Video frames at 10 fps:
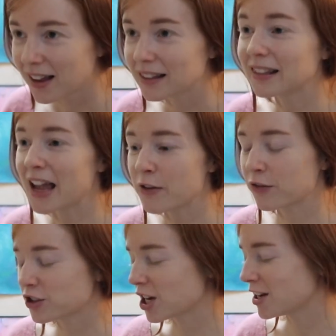
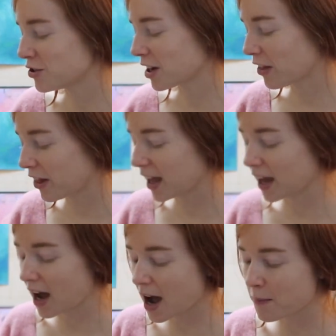life-changing
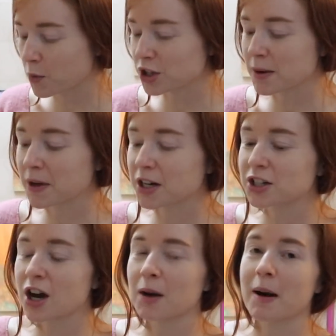thing, which I'm gonna
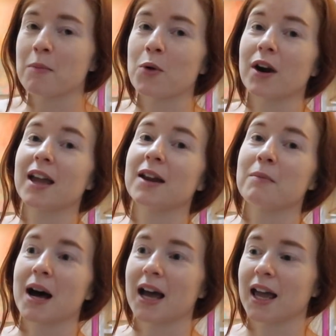talk about more in
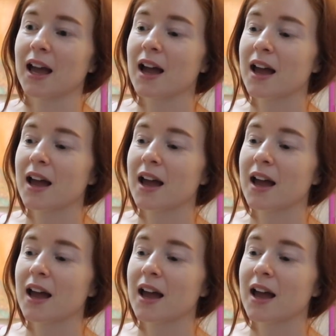my